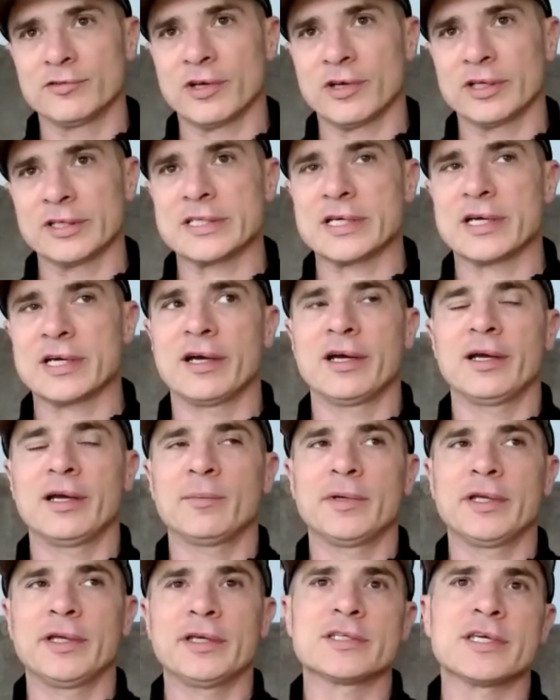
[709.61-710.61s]
learns all the
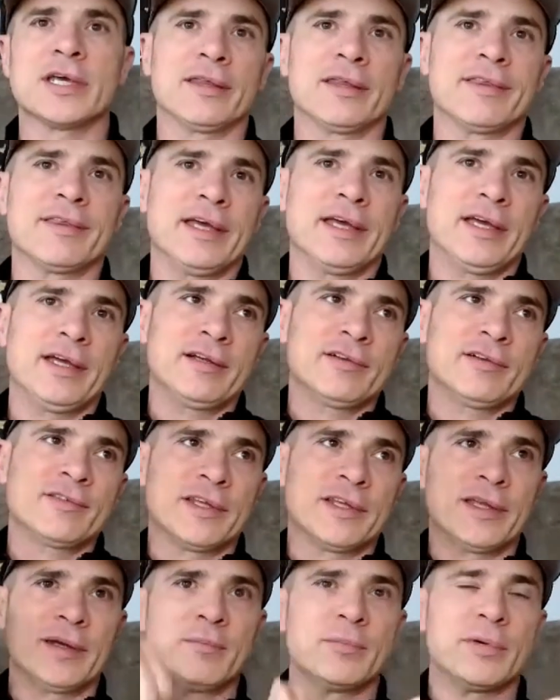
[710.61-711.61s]
time and you take
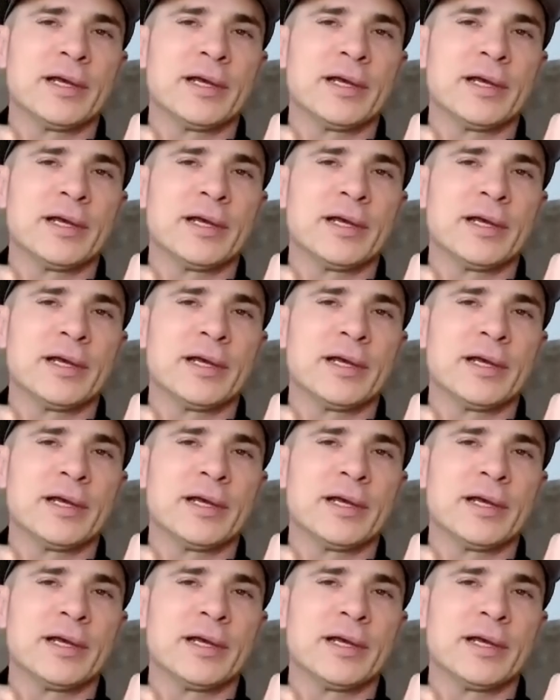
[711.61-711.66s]
things